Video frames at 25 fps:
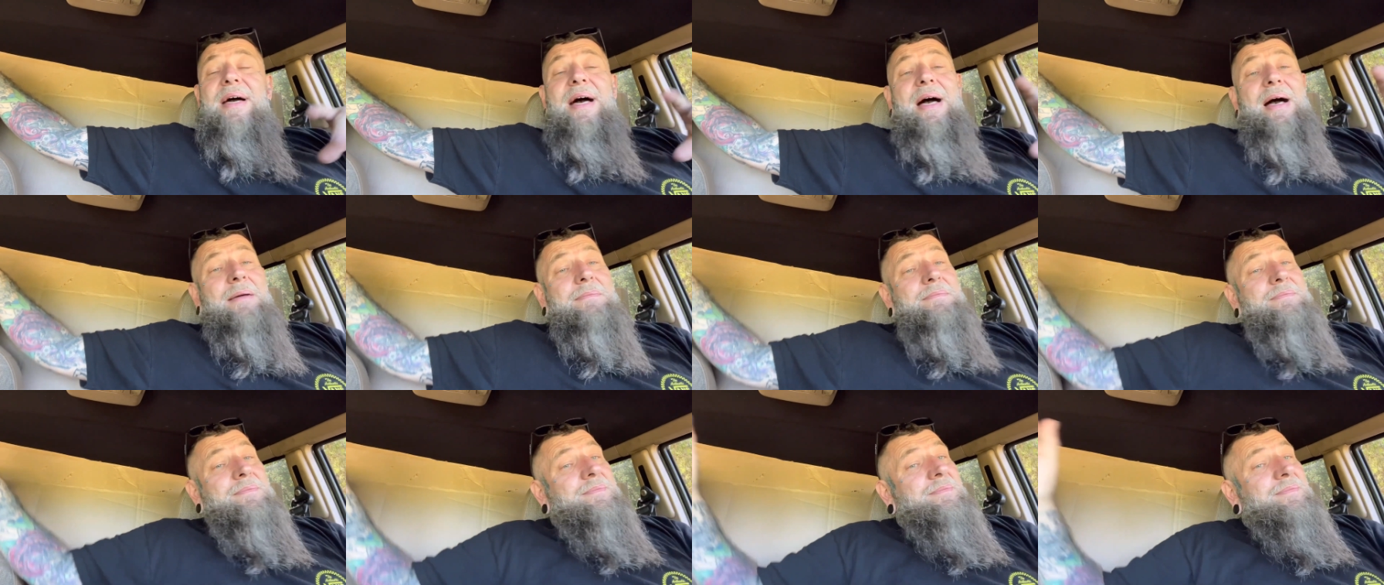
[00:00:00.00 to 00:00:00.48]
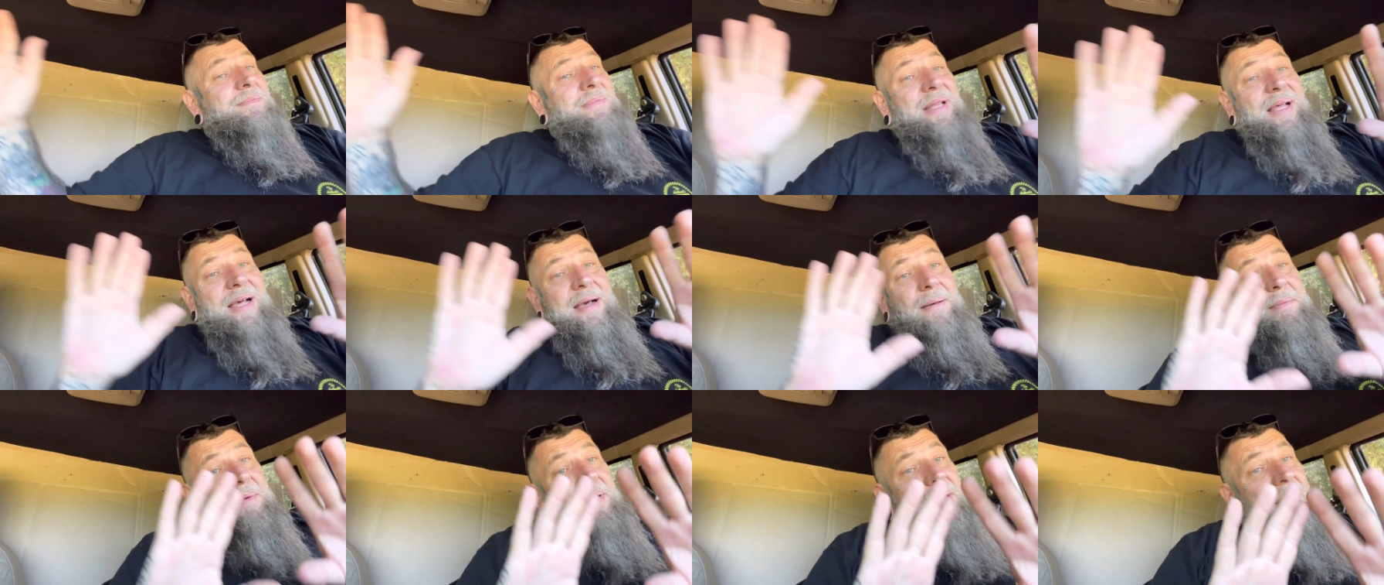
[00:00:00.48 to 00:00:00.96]
I,
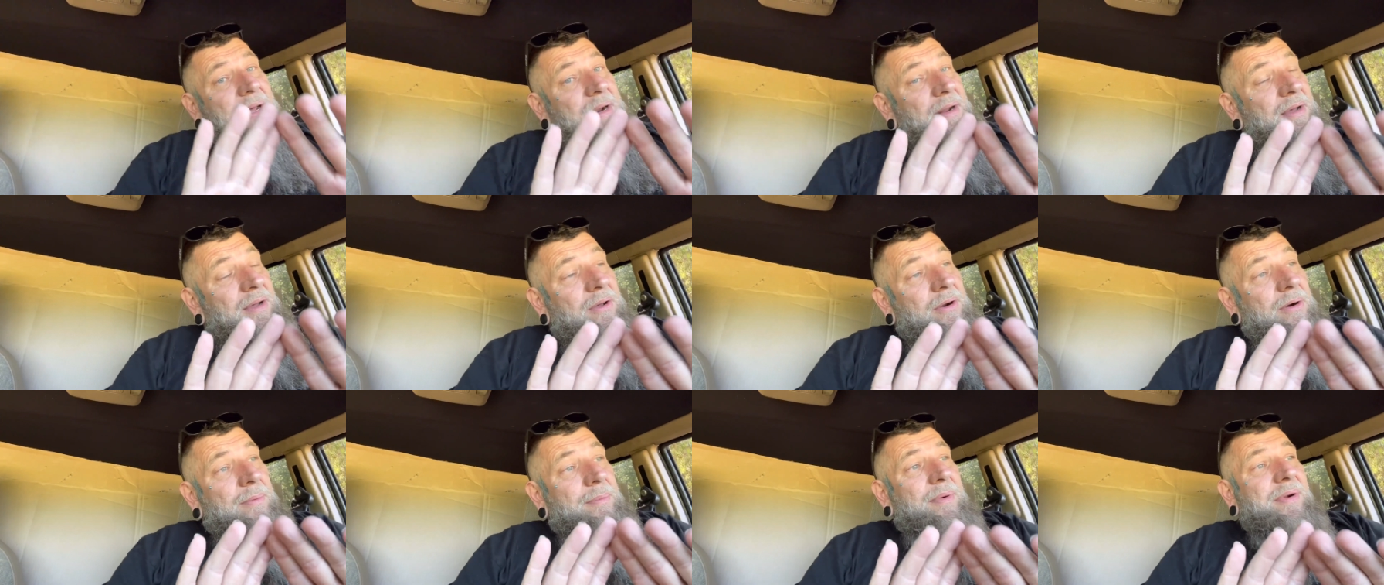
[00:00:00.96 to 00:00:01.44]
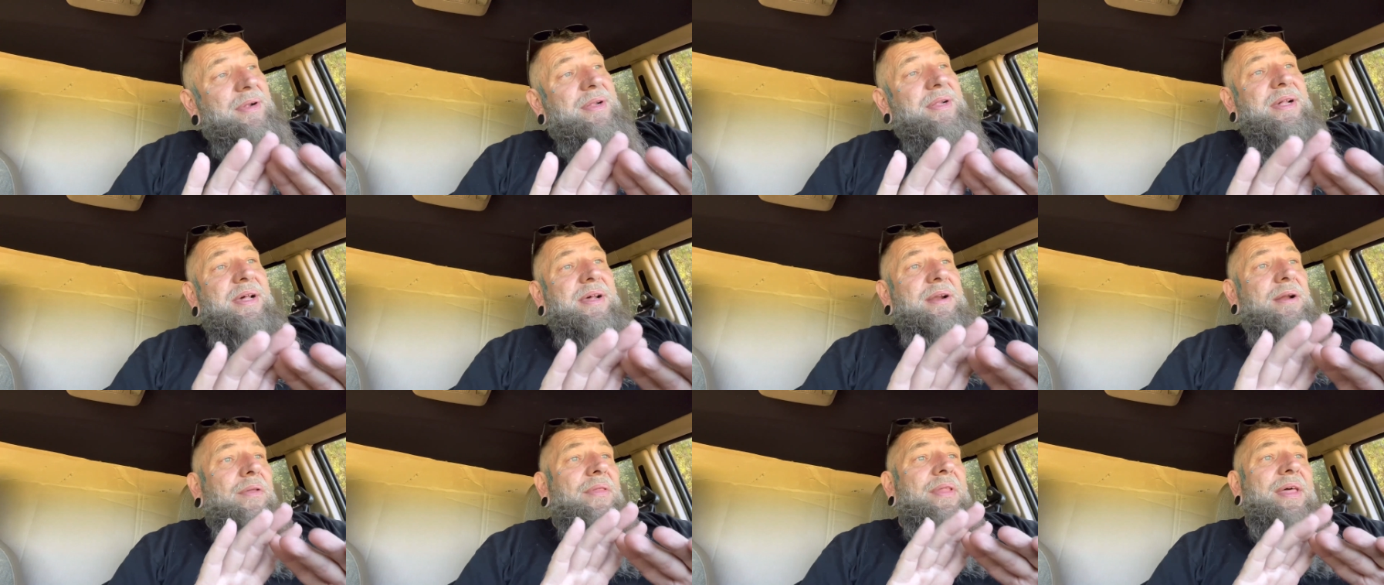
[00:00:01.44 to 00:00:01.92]
I'm not
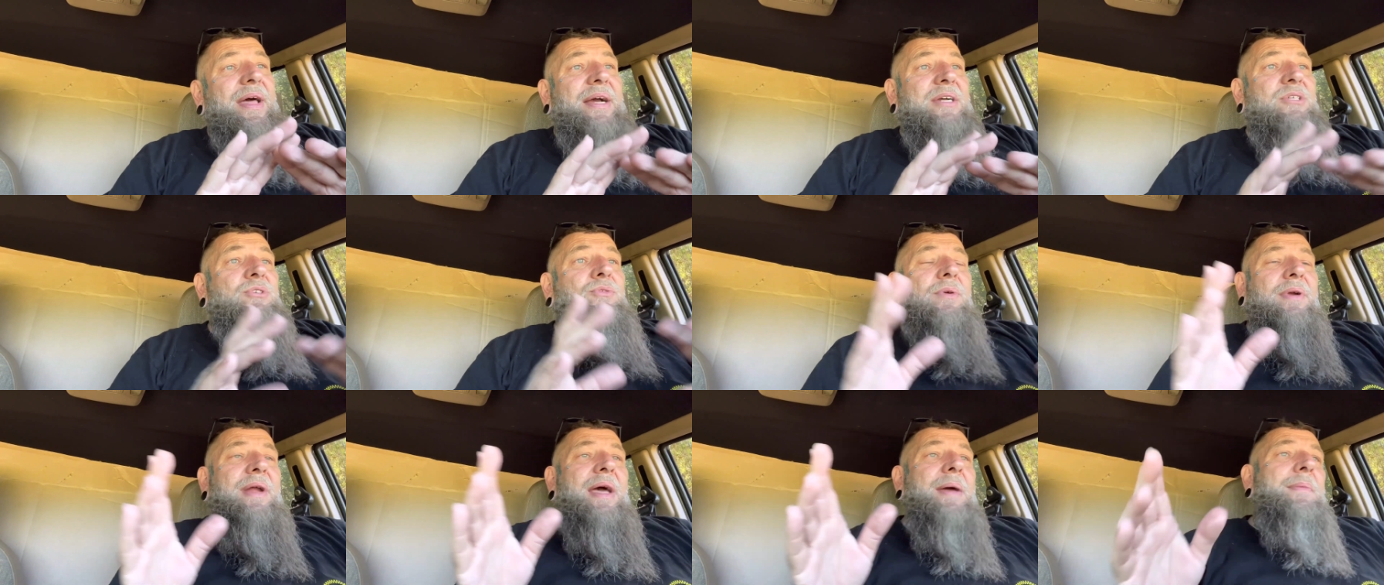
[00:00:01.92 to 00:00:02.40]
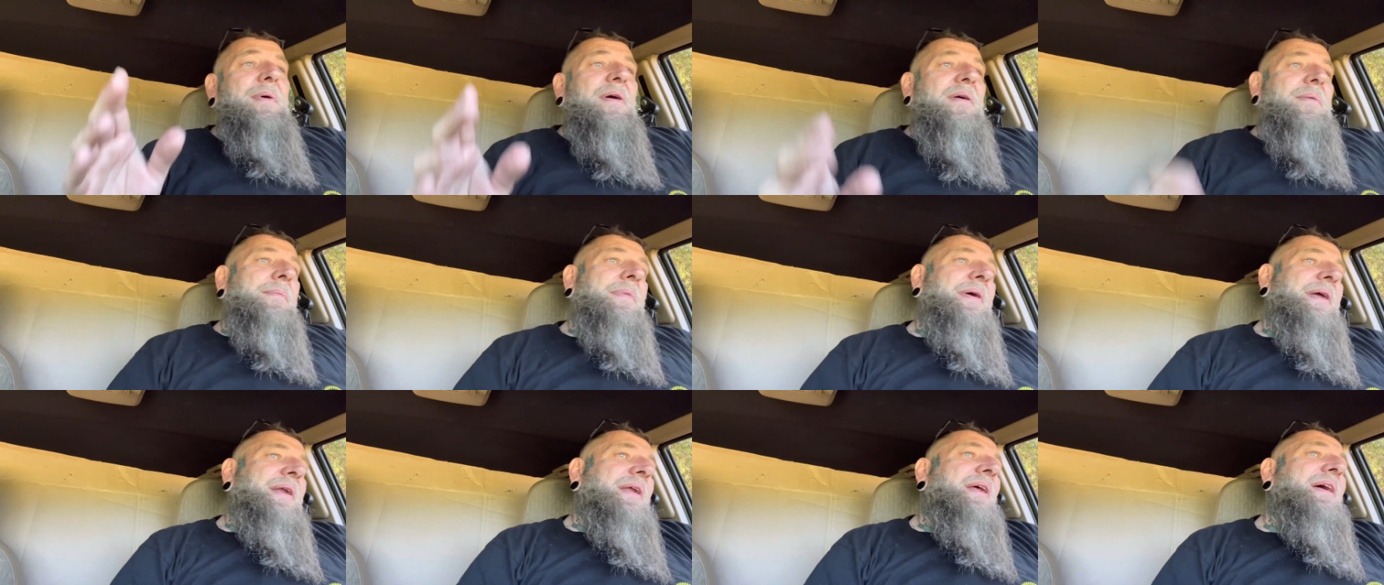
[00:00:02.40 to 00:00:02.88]
100% on the actual name of
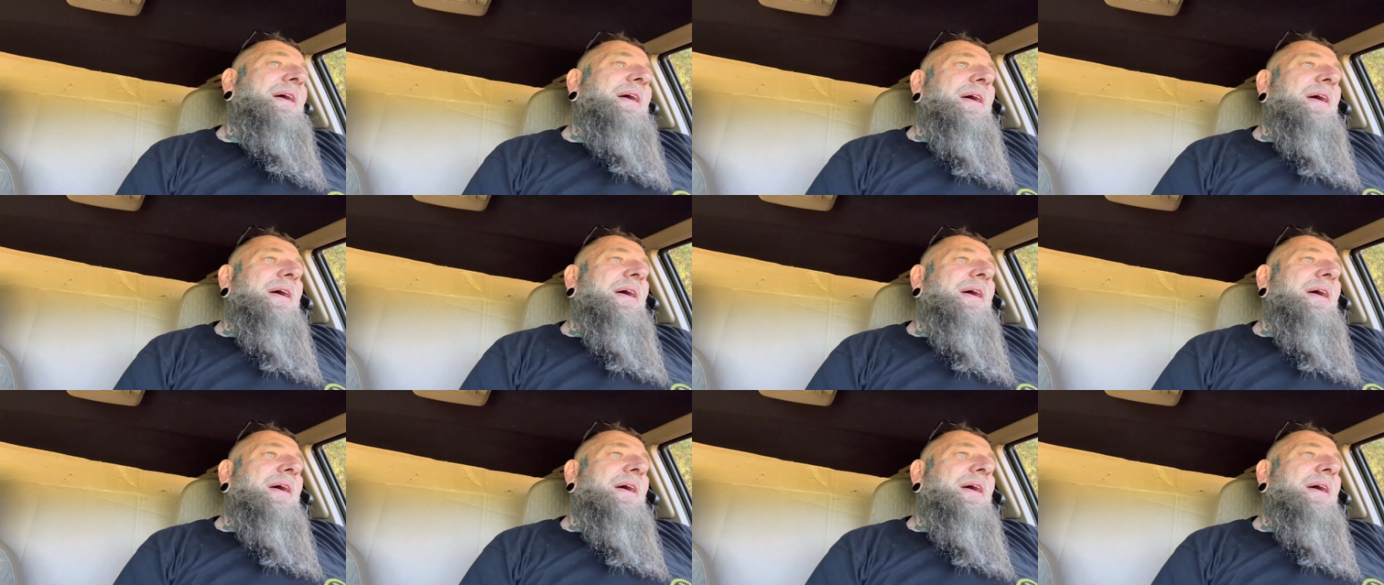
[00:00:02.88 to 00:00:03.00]
it, but